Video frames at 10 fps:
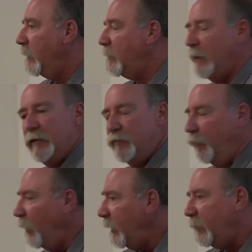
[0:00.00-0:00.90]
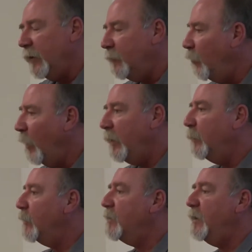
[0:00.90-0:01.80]
It's really one of
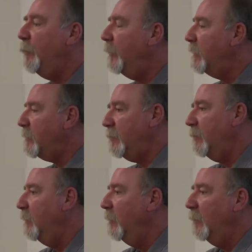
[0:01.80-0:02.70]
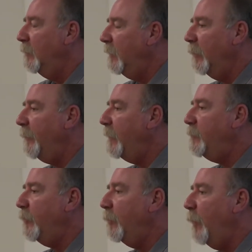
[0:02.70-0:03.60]
the most simplest
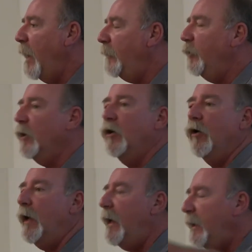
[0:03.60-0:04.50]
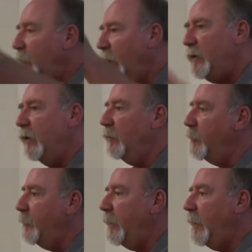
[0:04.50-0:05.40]
things you can buy. And you can go to any retail
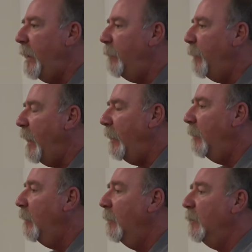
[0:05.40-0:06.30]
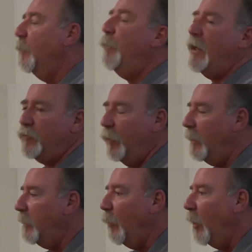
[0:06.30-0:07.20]
nursery today and buy the best
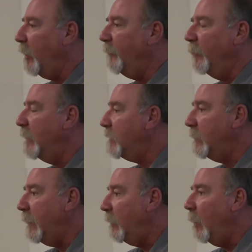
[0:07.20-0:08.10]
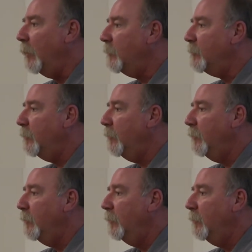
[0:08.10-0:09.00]
one on the market for less than $10.
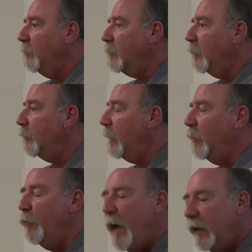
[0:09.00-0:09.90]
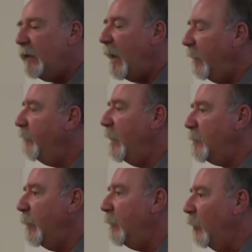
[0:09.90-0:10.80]
So make that
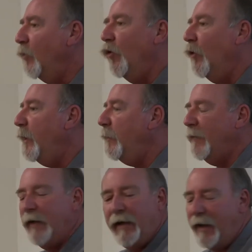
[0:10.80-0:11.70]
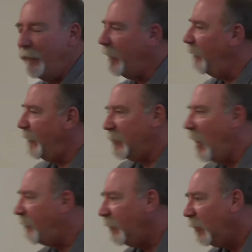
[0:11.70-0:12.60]
investment. Don't worry if it's
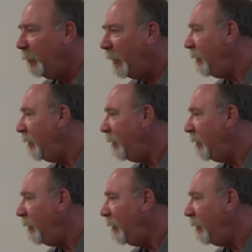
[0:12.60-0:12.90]
off a little